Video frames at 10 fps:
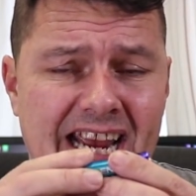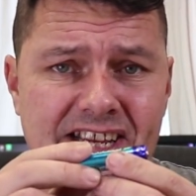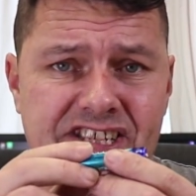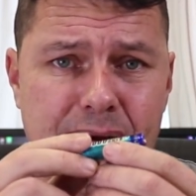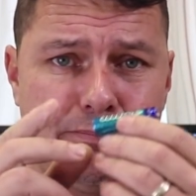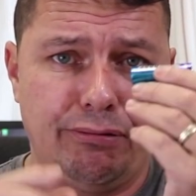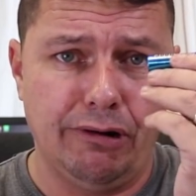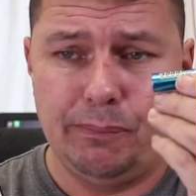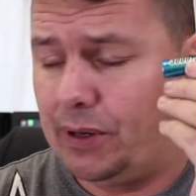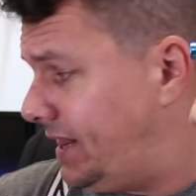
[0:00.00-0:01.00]
is a
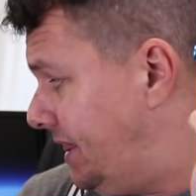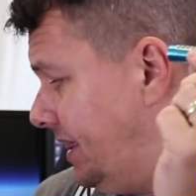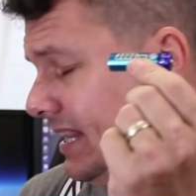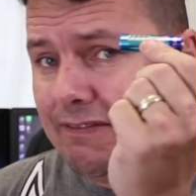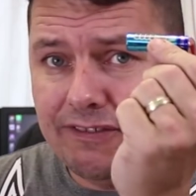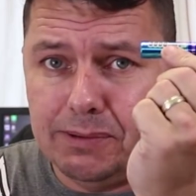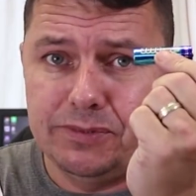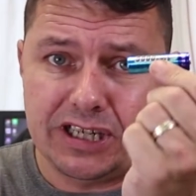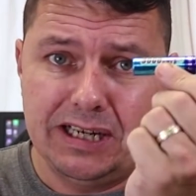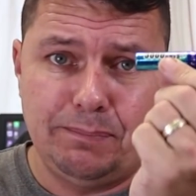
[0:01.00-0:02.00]
proper
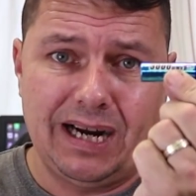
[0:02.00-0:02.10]
lithium type